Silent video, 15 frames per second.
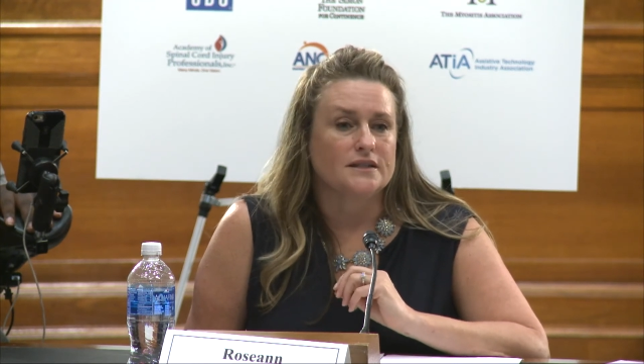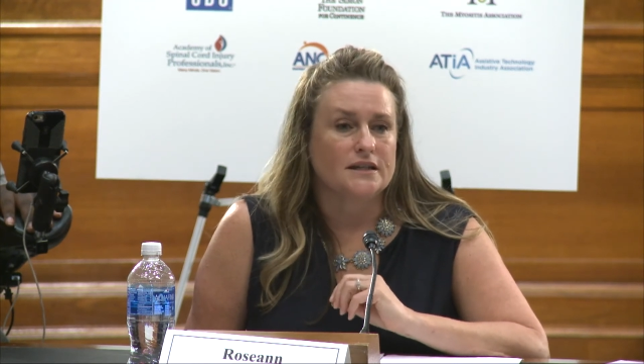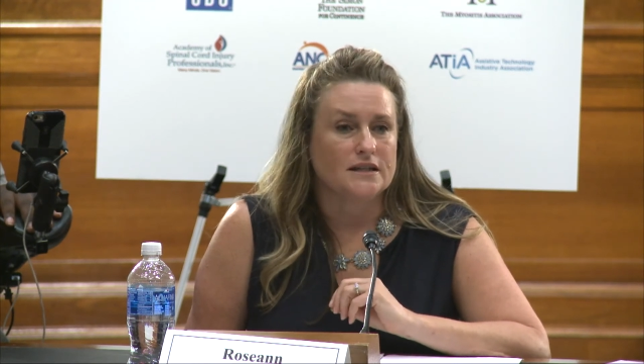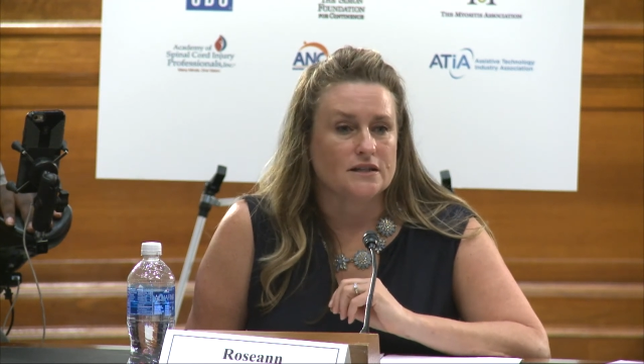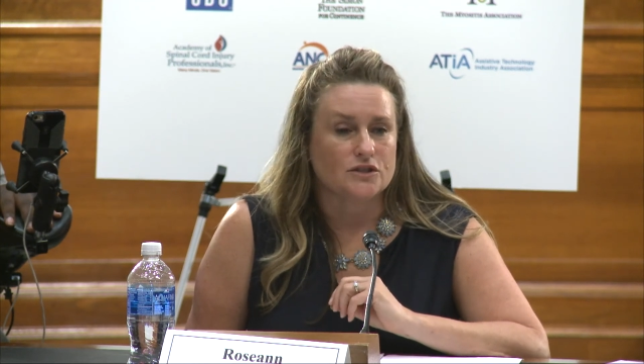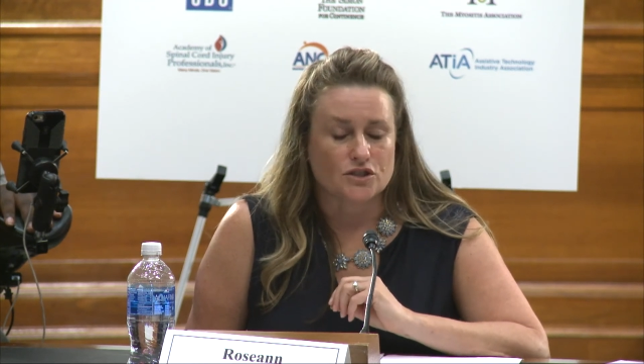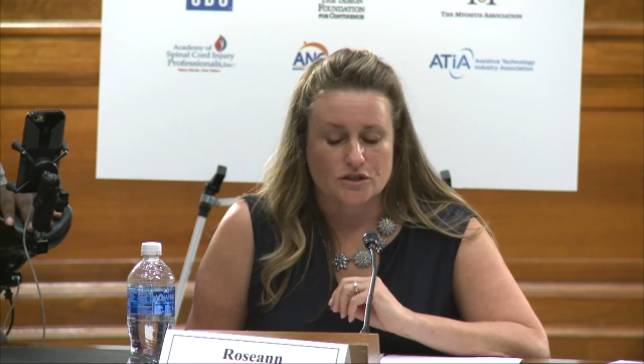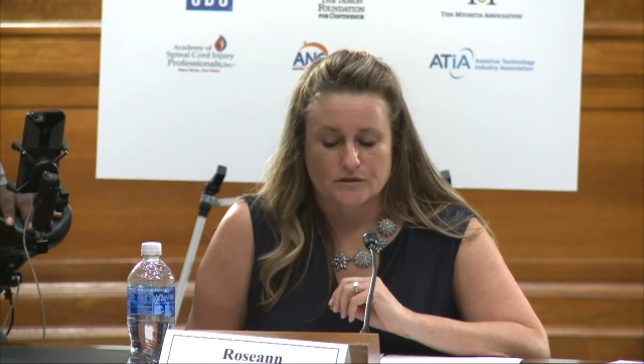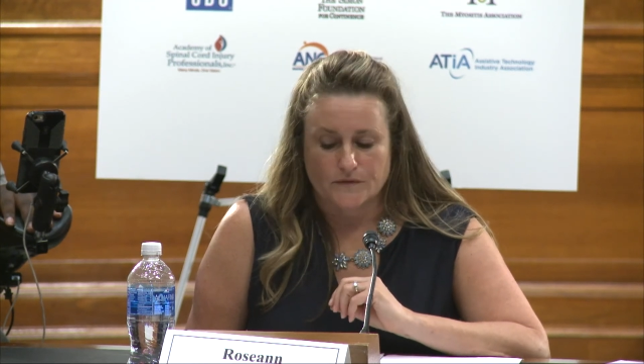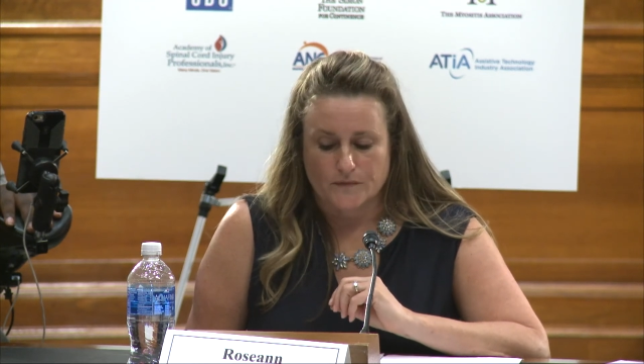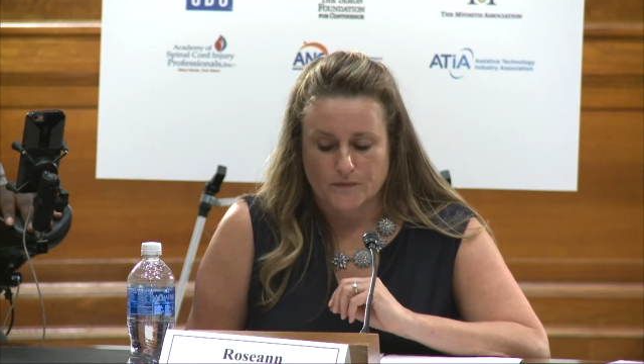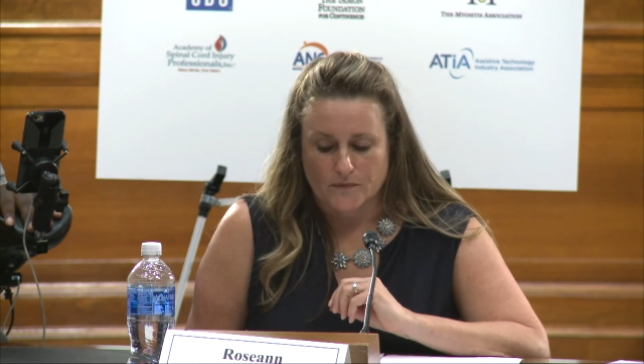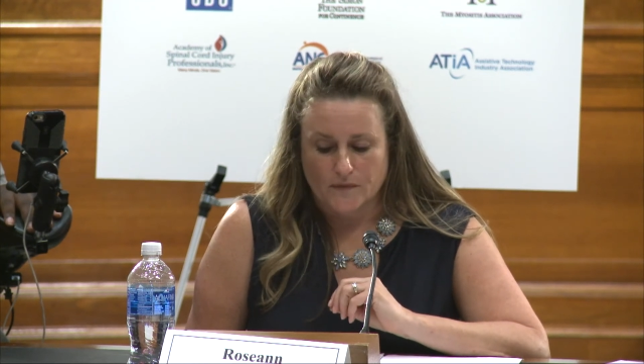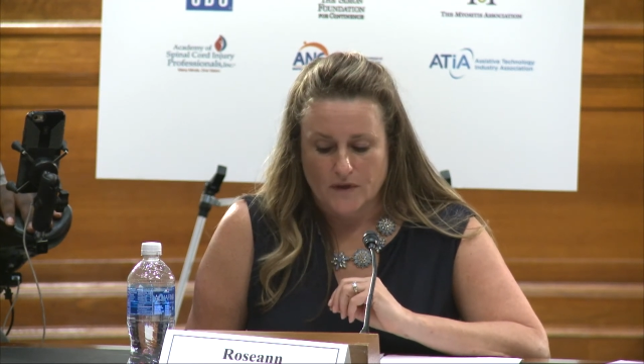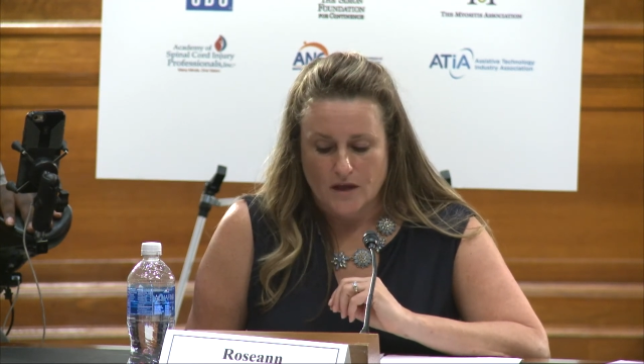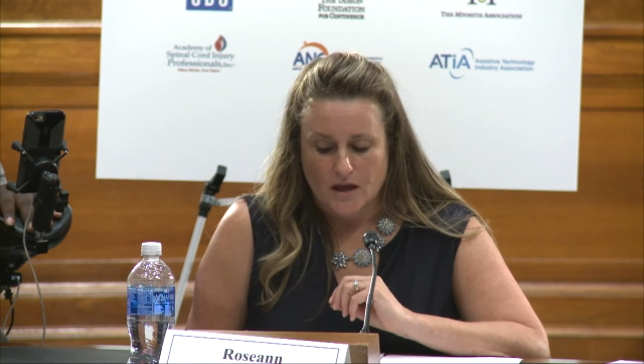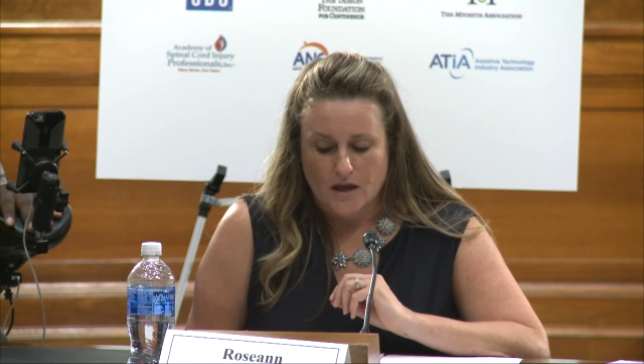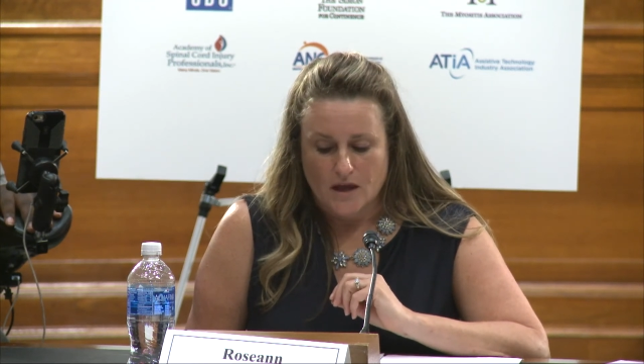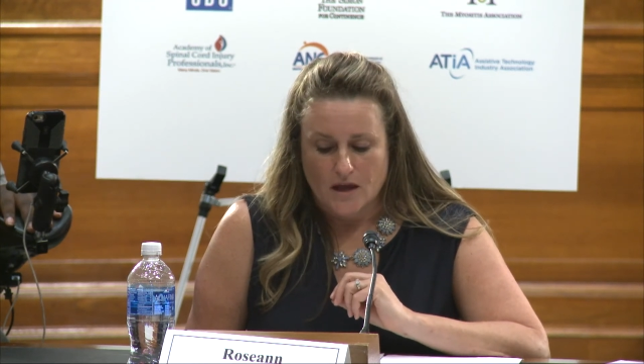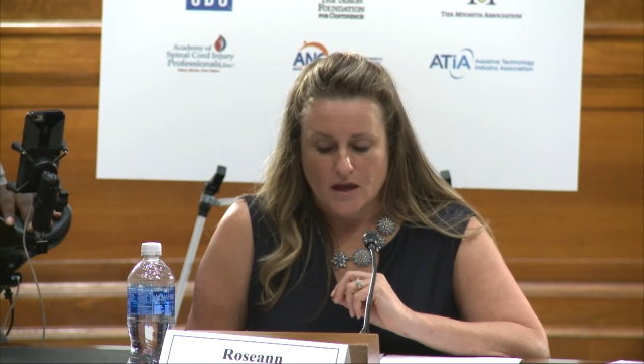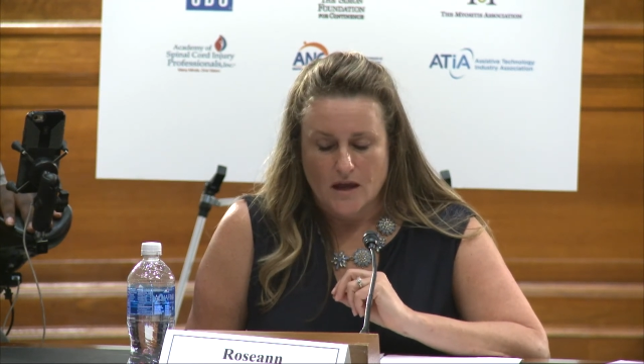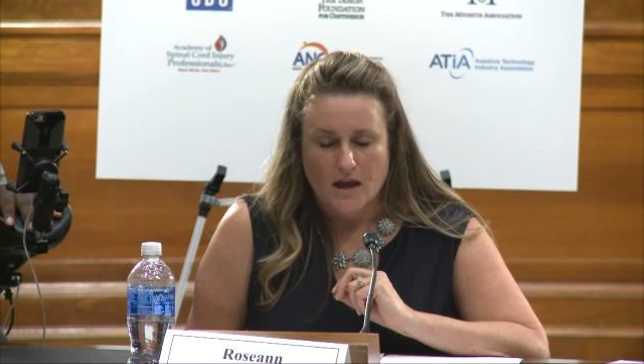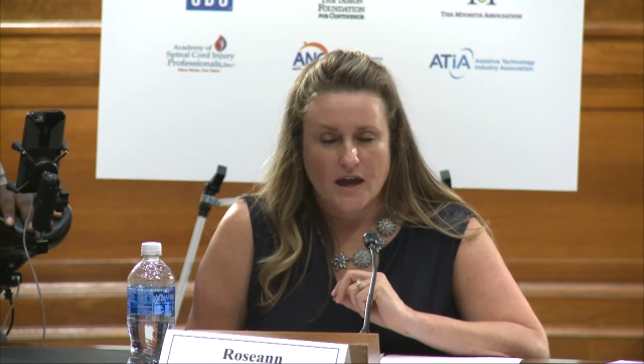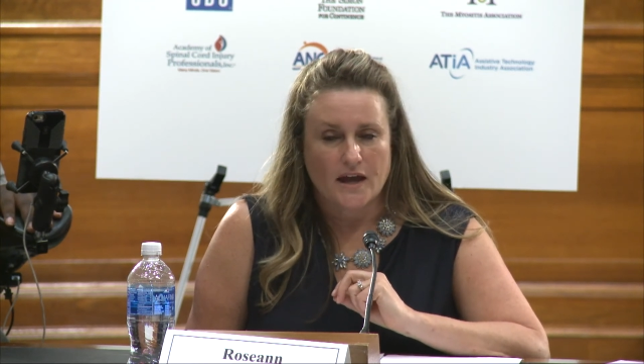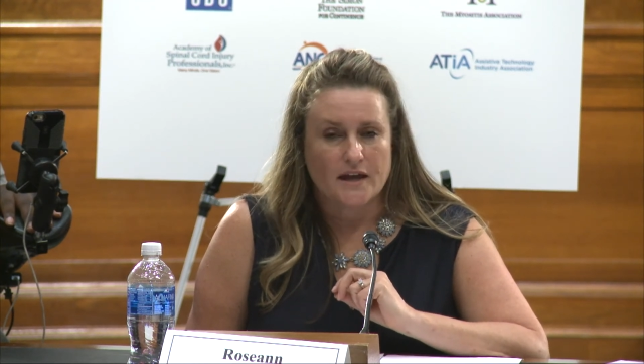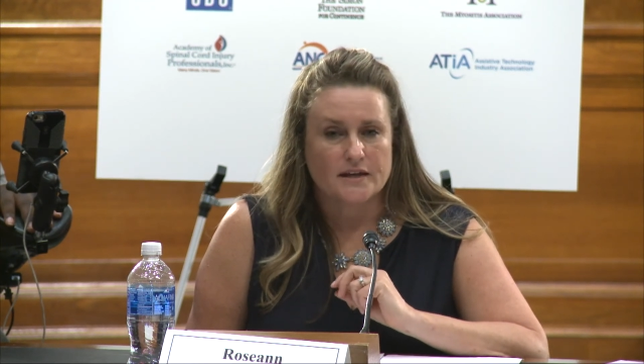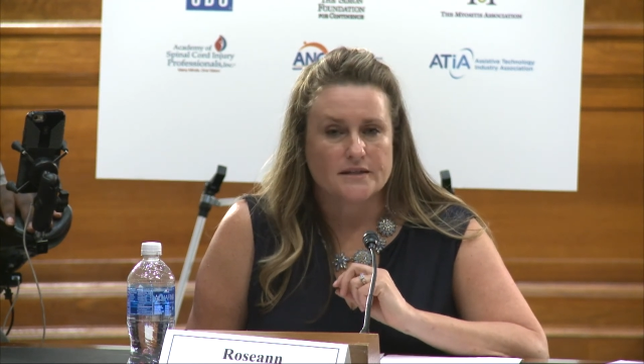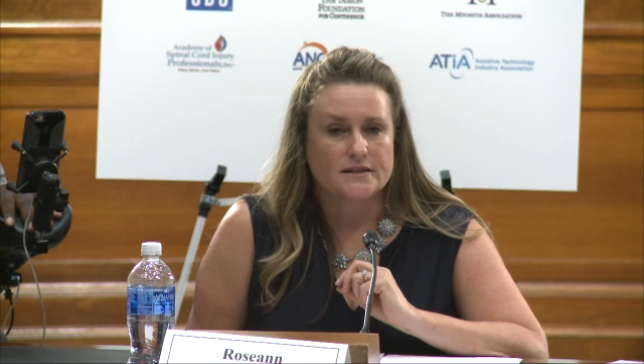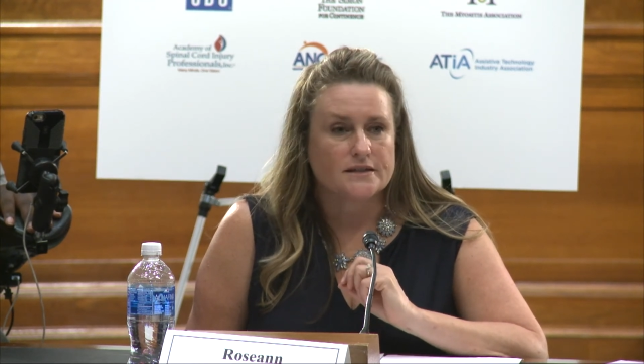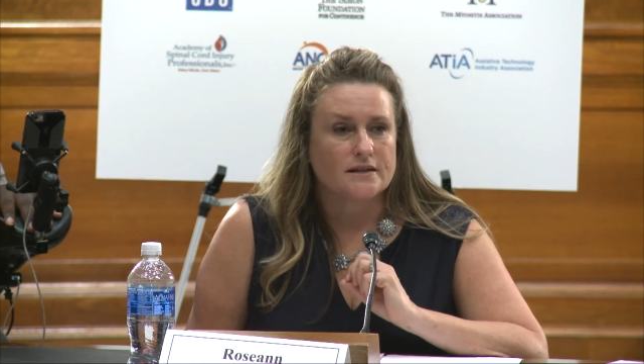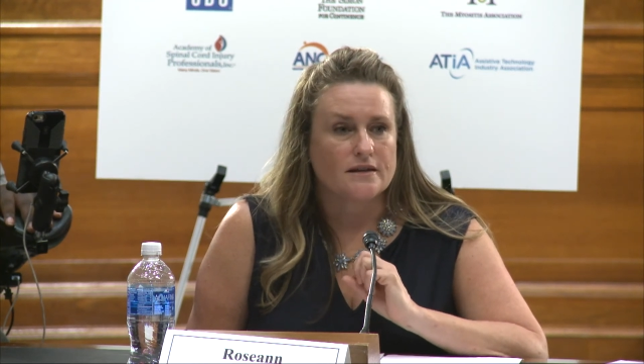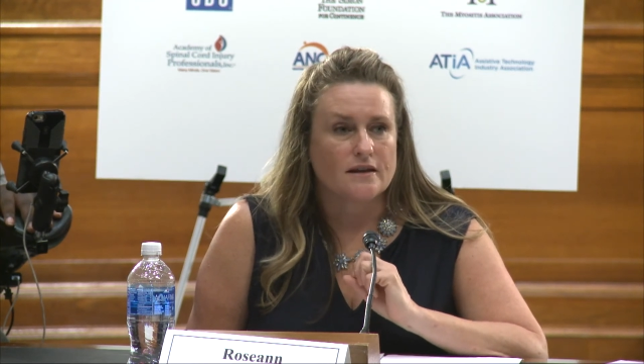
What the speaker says: each. And